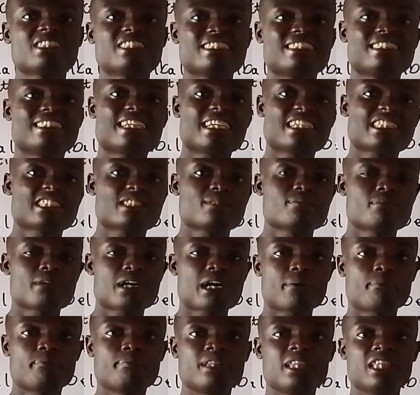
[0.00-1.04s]
which is the
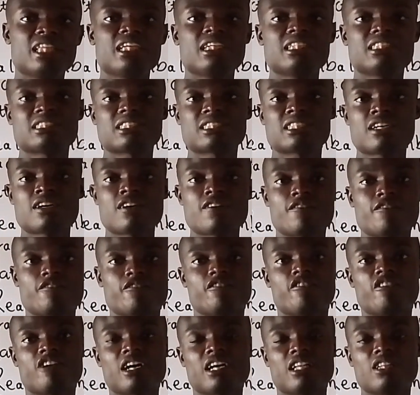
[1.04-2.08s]
decimal place
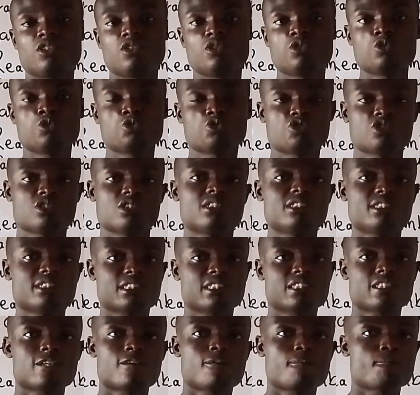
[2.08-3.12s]
value
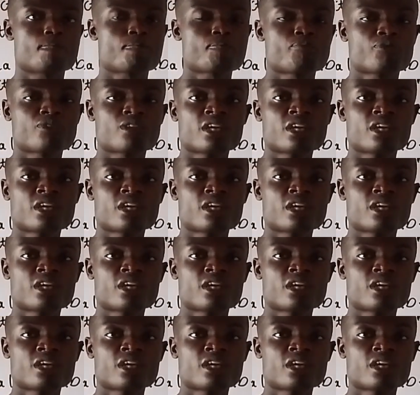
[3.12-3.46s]
system.